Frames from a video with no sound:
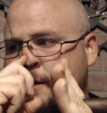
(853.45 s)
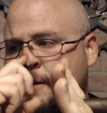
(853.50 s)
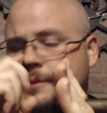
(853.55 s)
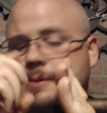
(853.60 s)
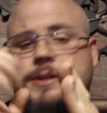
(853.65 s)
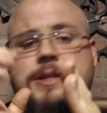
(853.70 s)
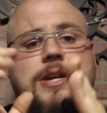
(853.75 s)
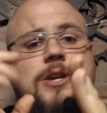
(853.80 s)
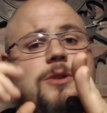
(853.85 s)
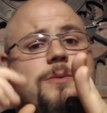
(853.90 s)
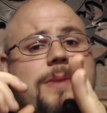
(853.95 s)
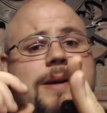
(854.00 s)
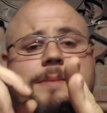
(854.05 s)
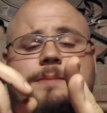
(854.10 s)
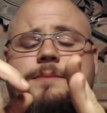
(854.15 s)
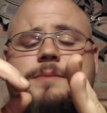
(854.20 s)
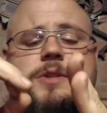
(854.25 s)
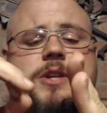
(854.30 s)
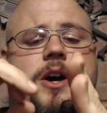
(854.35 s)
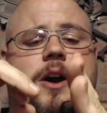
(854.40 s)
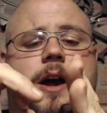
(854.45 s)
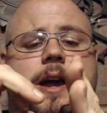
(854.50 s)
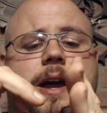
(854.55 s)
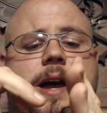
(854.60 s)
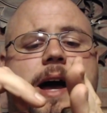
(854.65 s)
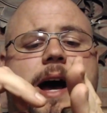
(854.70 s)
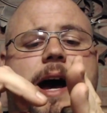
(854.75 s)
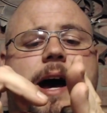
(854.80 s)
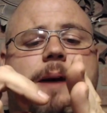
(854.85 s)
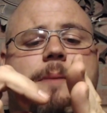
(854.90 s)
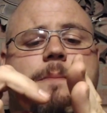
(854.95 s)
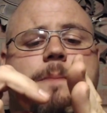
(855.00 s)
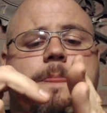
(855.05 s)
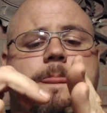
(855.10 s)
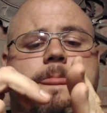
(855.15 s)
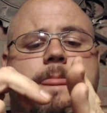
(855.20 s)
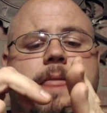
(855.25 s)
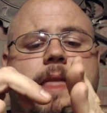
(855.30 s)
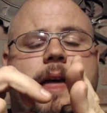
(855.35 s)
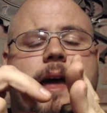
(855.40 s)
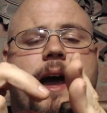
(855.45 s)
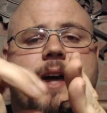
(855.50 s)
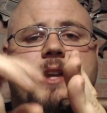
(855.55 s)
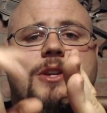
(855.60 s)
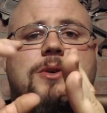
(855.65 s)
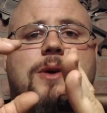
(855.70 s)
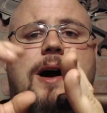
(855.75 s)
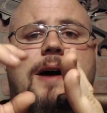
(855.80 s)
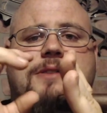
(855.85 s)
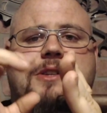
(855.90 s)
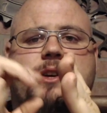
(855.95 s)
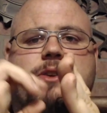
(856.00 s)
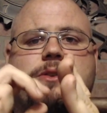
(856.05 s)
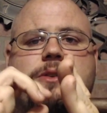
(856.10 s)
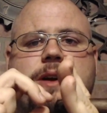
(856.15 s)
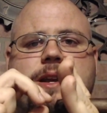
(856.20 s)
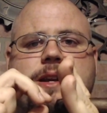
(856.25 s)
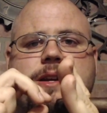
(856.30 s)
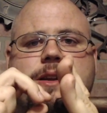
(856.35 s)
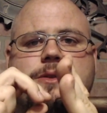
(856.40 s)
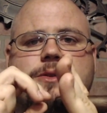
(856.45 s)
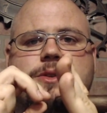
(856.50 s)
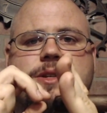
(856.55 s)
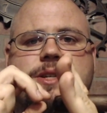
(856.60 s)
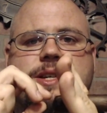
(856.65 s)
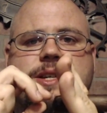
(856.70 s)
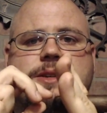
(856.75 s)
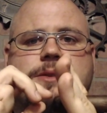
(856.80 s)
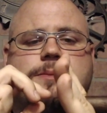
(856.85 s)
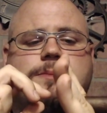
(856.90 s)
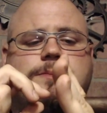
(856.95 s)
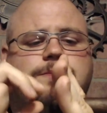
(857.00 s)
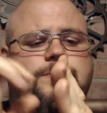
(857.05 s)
Excuse me, sorry. And you'll have to create another seal.